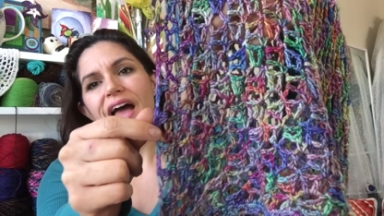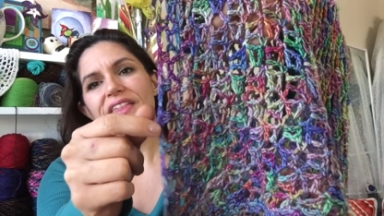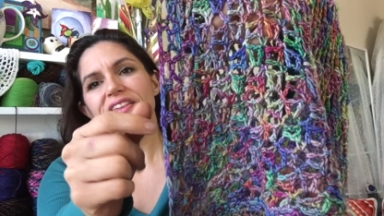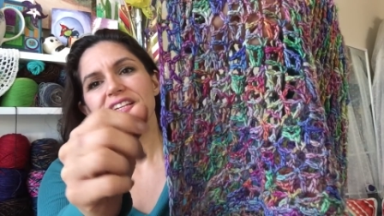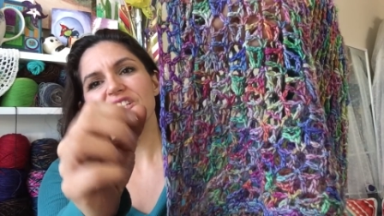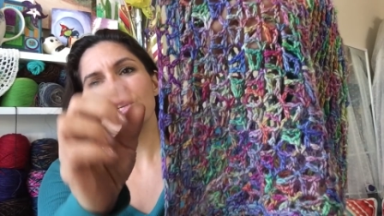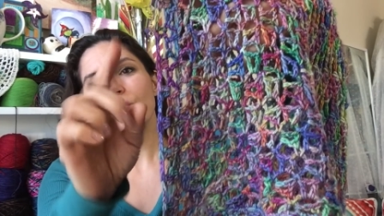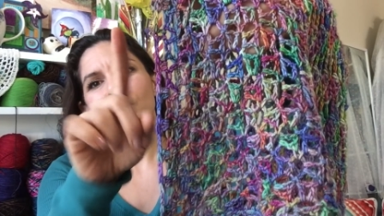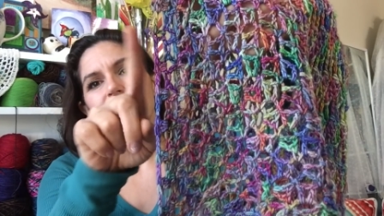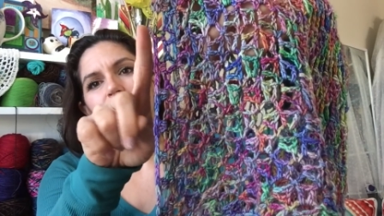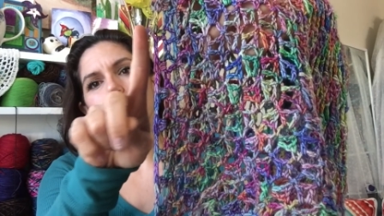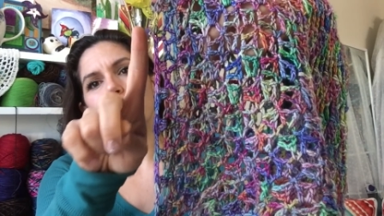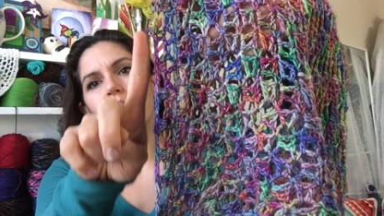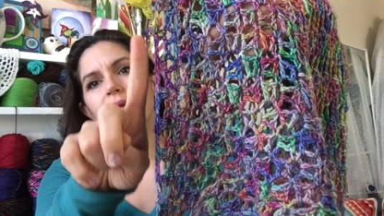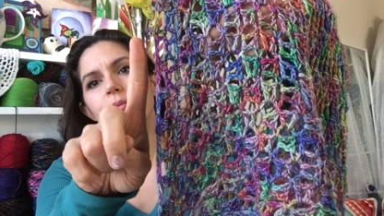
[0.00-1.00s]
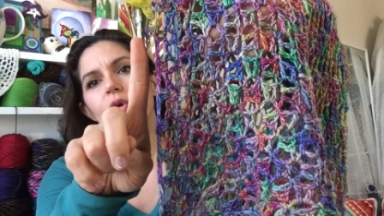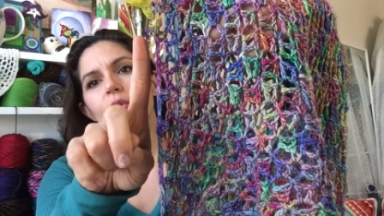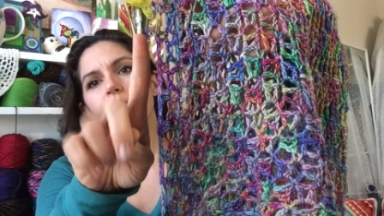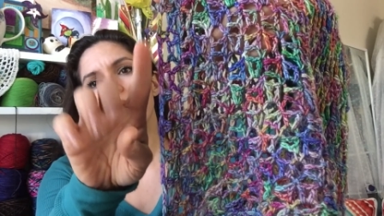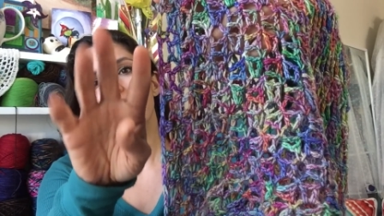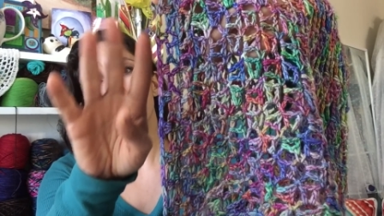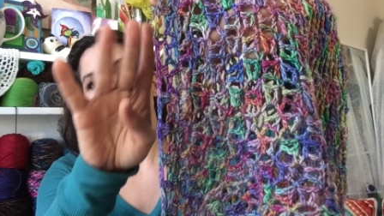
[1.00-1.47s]
I think she wanted one
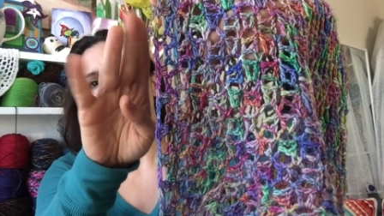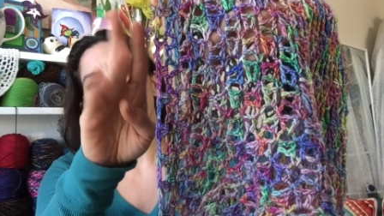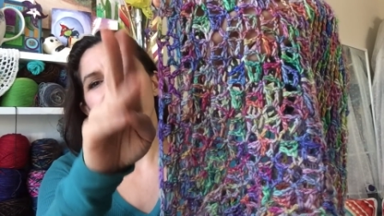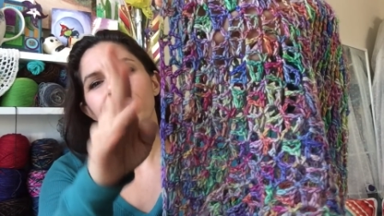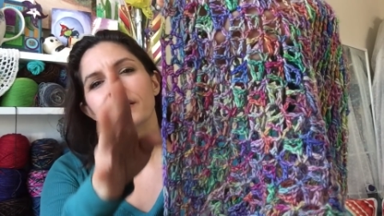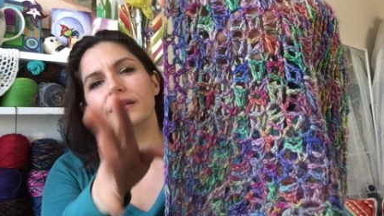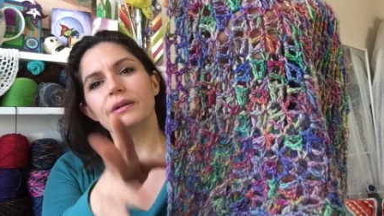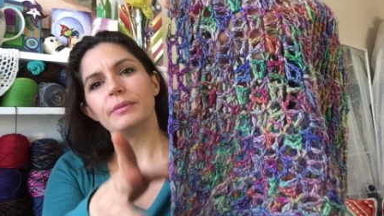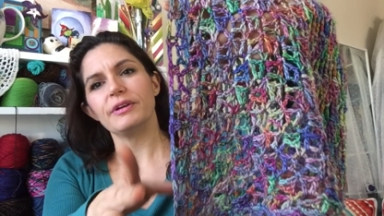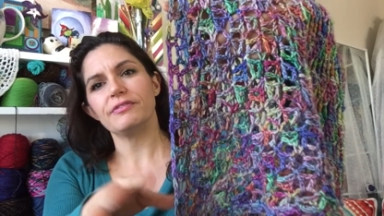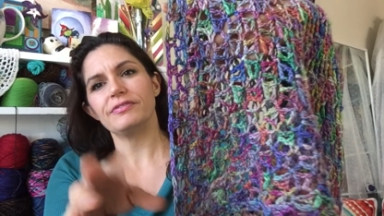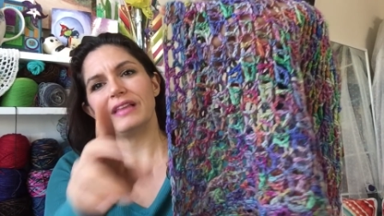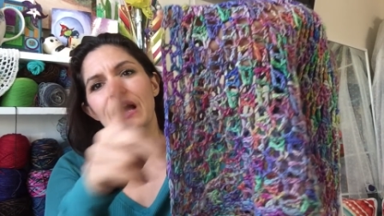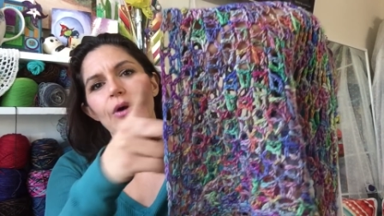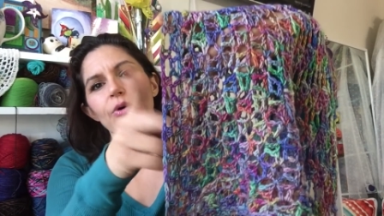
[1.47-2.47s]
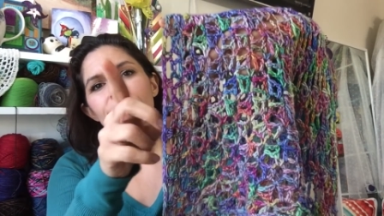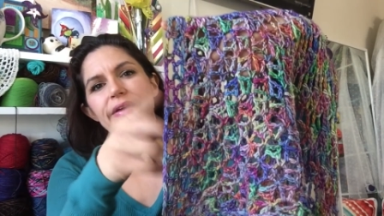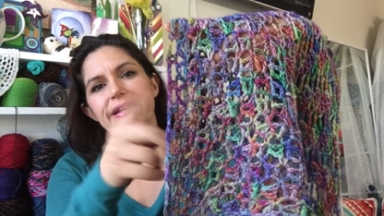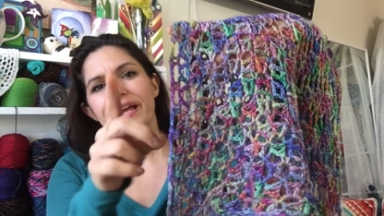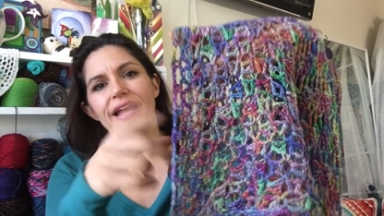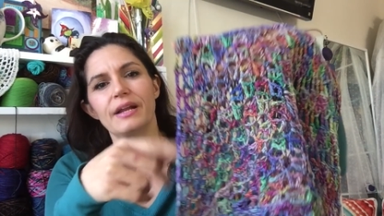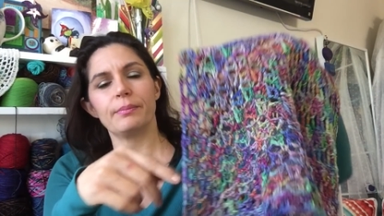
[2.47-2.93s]
more row where it got a little bit flowery
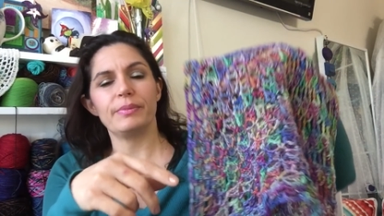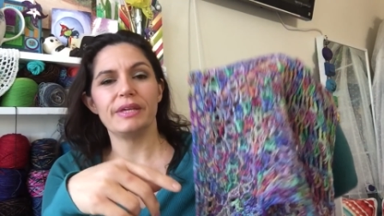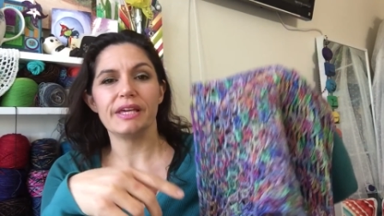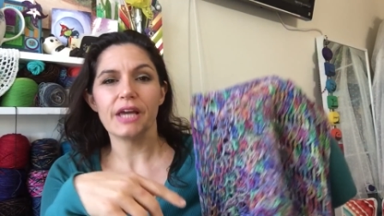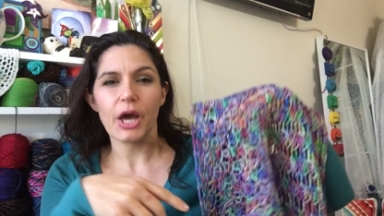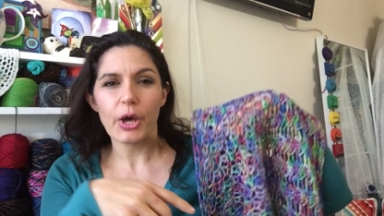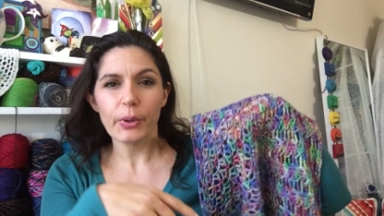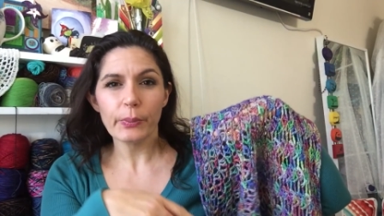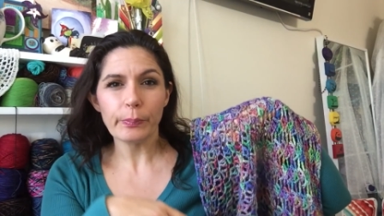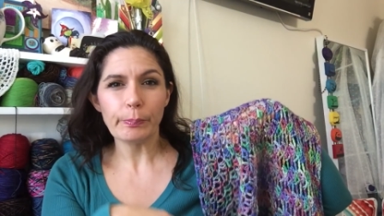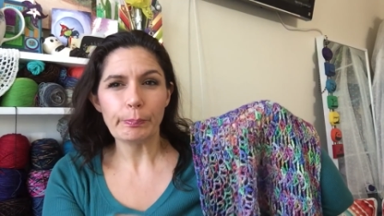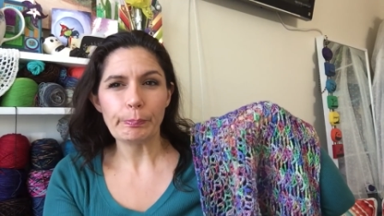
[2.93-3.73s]
and had a picot.